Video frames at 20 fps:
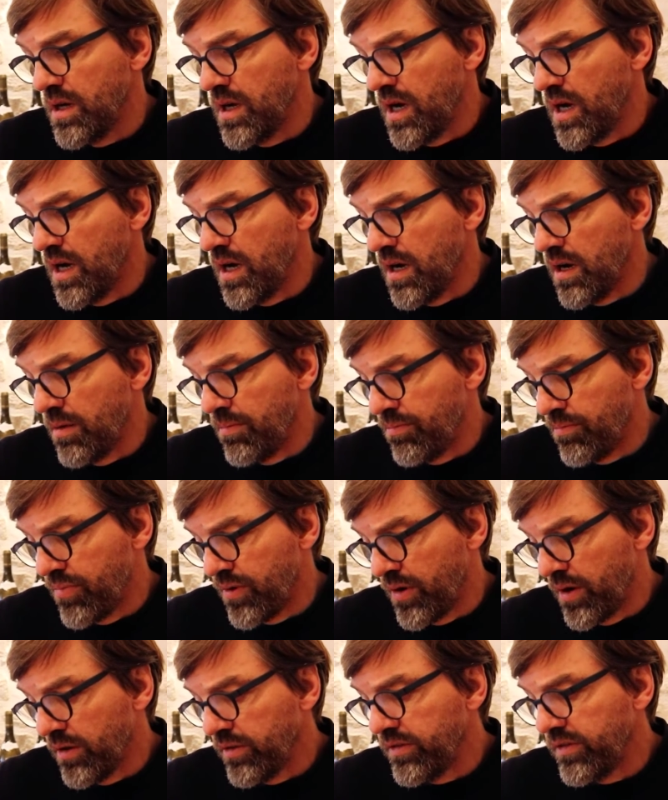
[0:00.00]

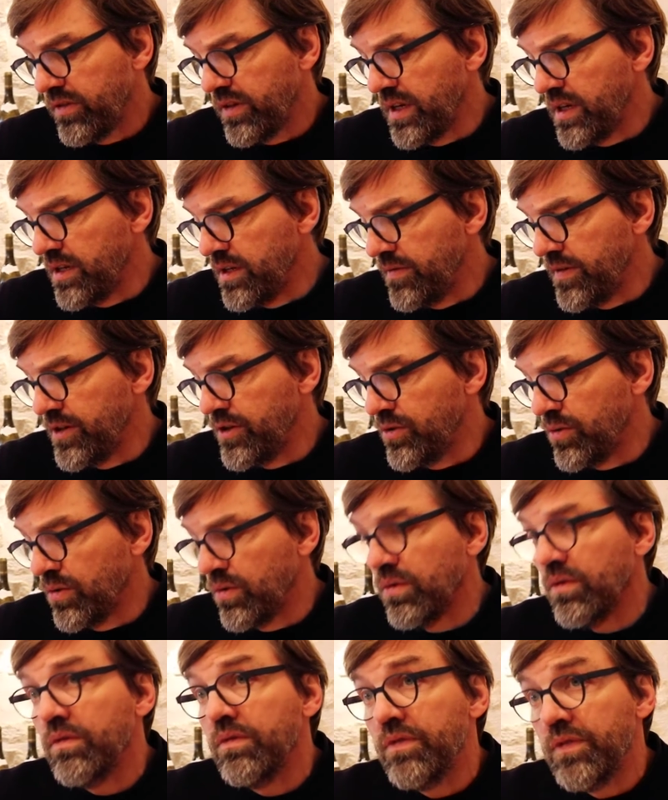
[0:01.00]
plots,
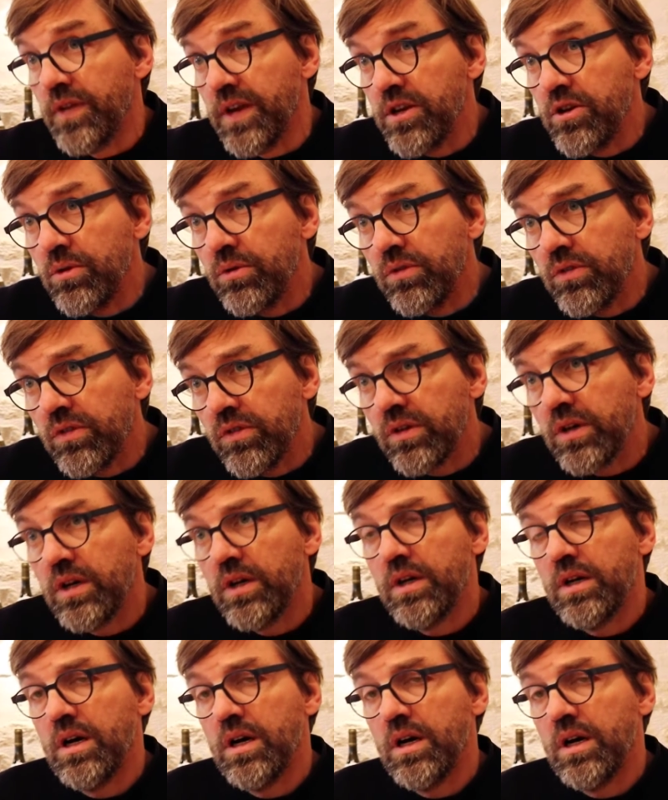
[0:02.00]
individual vineyards,